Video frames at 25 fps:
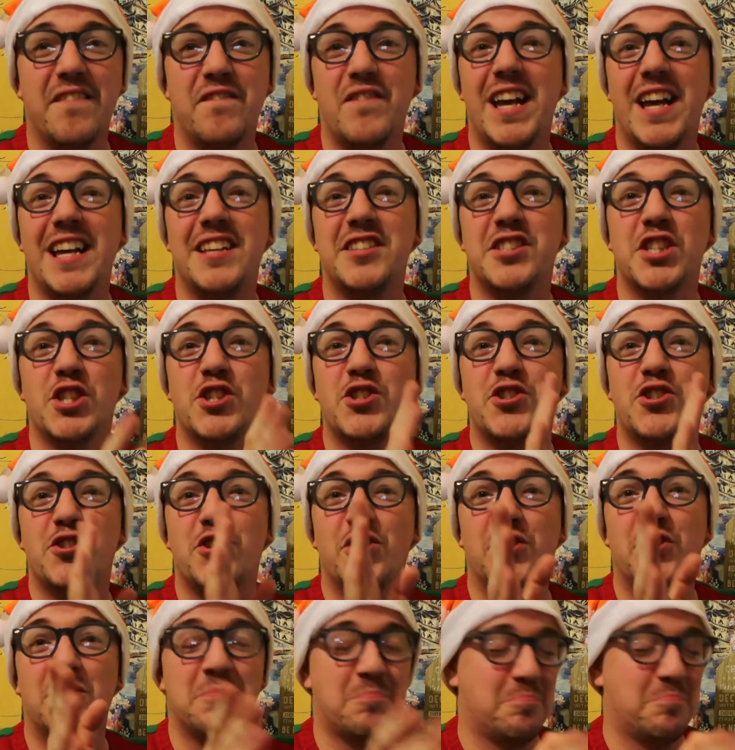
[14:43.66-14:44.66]
Phasers
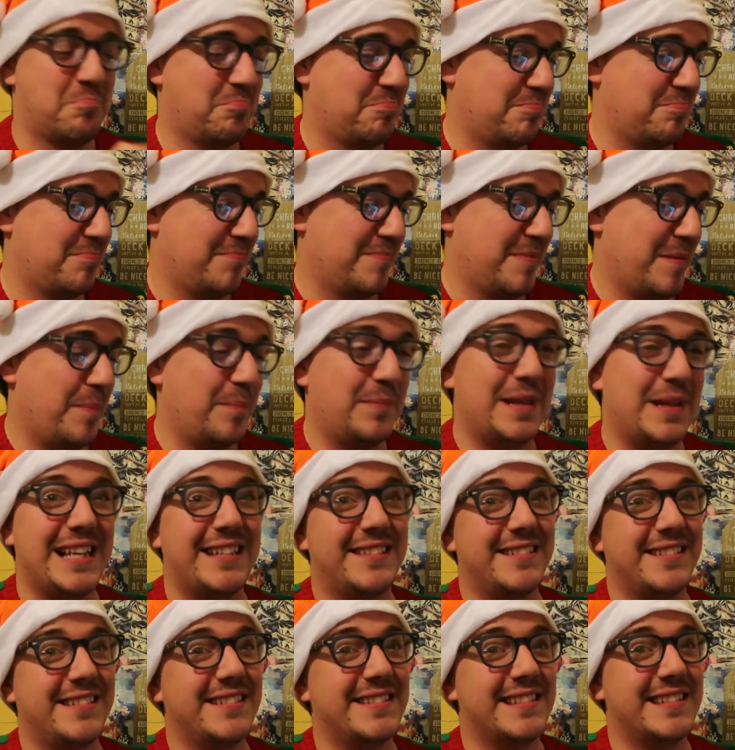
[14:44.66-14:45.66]
stun,
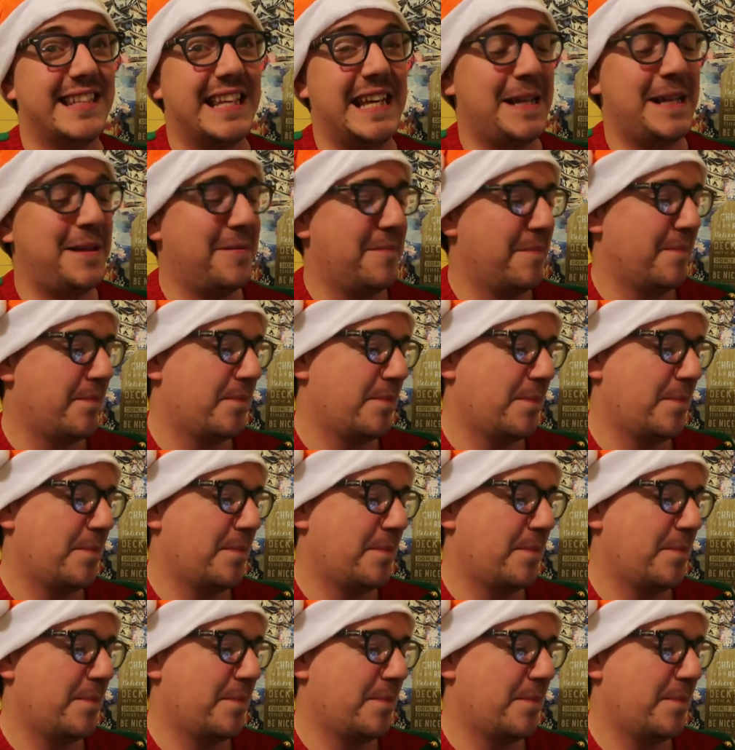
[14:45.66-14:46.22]
blasters kill.